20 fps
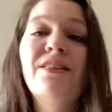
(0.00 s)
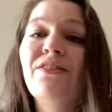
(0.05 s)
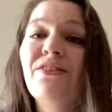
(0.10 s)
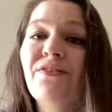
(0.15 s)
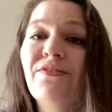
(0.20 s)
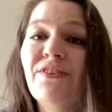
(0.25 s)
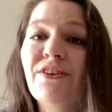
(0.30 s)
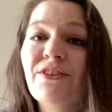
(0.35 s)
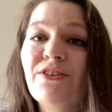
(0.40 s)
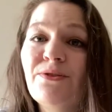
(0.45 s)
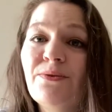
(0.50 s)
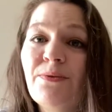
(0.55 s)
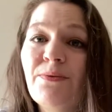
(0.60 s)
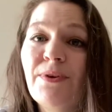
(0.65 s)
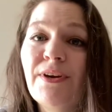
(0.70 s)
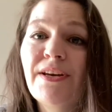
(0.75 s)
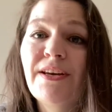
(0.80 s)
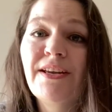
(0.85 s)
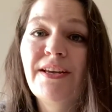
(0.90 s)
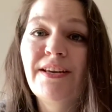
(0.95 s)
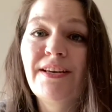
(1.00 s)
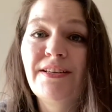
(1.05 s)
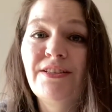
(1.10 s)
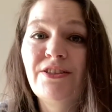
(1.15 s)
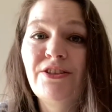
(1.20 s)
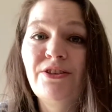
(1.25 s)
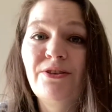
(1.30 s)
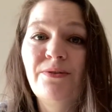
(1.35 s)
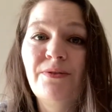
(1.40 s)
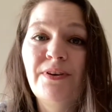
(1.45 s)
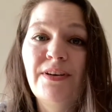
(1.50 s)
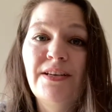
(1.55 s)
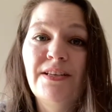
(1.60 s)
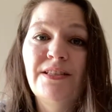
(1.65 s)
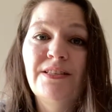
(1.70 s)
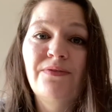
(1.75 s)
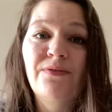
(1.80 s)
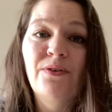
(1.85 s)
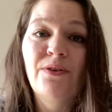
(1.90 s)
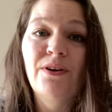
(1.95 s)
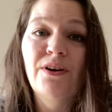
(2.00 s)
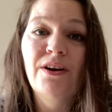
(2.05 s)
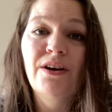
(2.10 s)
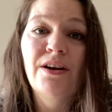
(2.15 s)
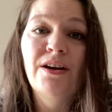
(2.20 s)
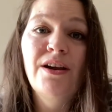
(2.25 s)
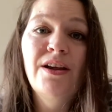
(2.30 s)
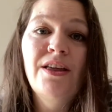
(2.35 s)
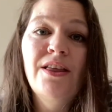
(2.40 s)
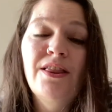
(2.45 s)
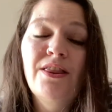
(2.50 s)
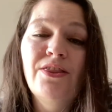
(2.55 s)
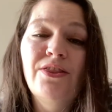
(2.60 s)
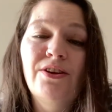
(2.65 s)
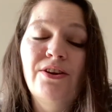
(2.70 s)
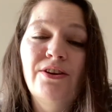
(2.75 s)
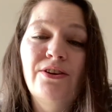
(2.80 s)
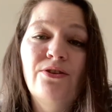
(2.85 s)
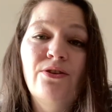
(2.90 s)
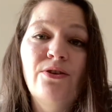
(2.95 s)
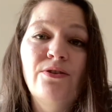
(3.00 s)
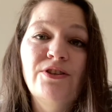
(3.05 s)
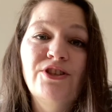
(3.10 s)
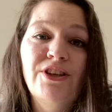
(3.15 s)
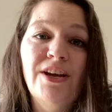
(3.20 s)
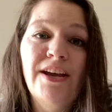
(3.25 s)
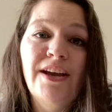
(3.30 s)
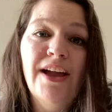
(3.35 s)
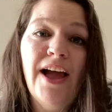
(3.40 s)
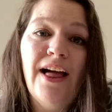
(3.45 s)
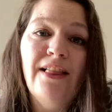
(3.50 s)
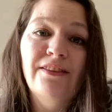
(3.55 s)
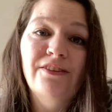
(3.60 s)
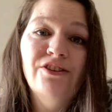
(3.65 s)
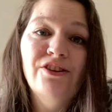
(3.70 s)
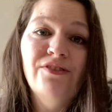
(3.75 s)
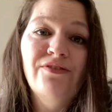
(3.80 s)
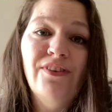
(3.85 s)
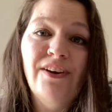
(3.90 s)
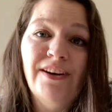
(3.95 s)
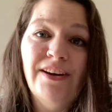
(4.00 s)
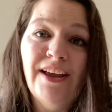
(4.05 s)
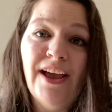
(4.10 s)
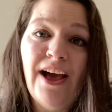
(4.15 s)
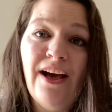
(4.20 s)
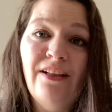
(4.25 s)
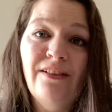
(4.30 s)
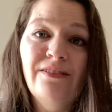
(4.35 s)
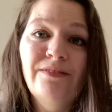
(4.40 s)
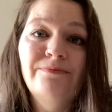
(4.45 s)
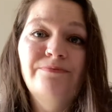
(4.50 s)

The first one we're going to get into is for the Crochet Calendar Fun Cal.